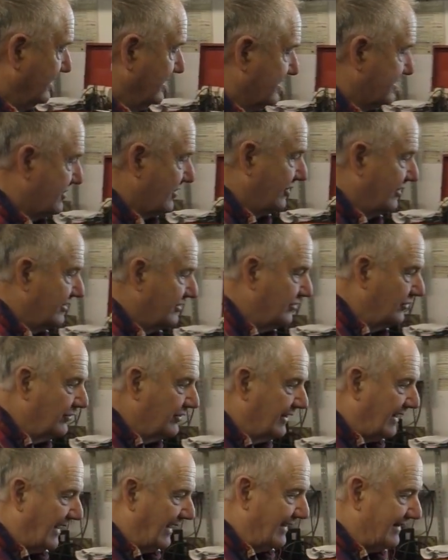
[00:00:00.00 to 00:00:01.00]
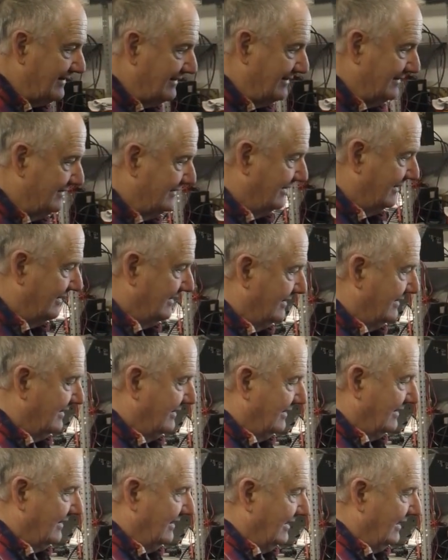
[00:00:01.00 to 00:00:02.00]
So to do that,
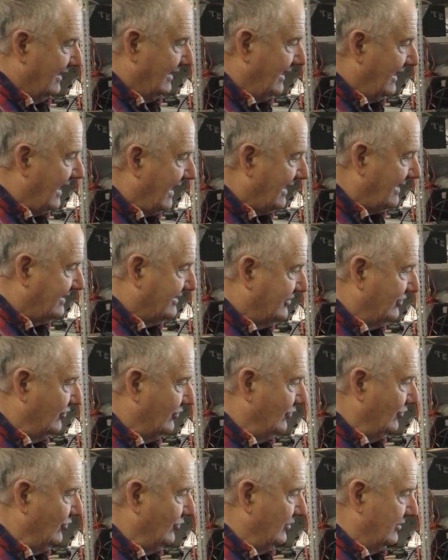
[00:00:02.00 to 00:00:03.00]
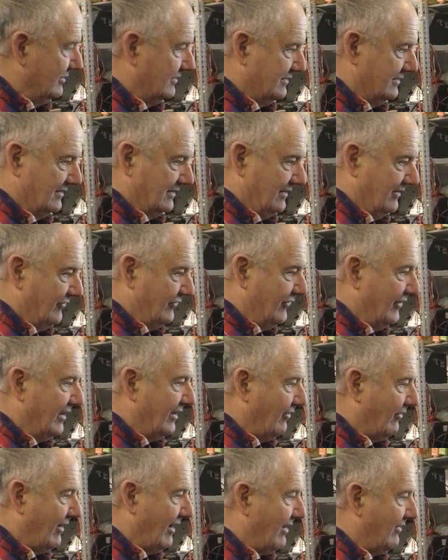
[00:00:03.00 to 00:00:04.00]
he had to
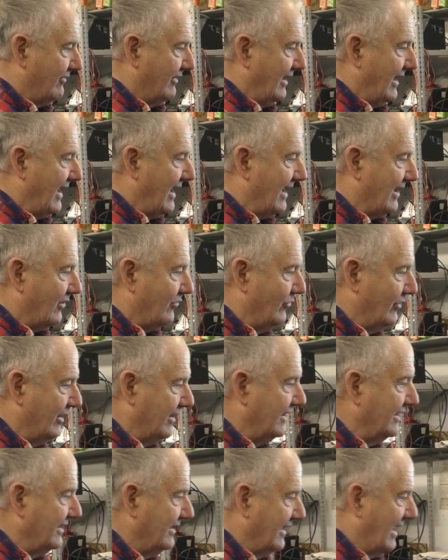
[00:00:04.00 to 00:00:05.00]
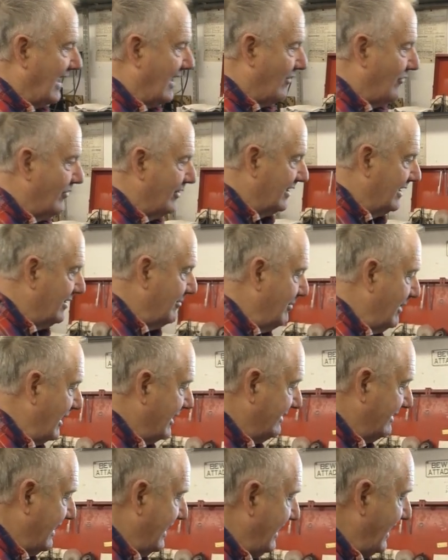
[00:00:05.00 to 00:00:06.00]
figure out how are we going to
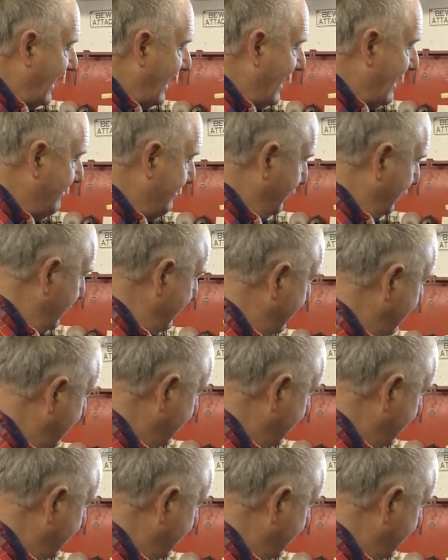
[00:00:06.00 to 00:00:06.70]
make that happen.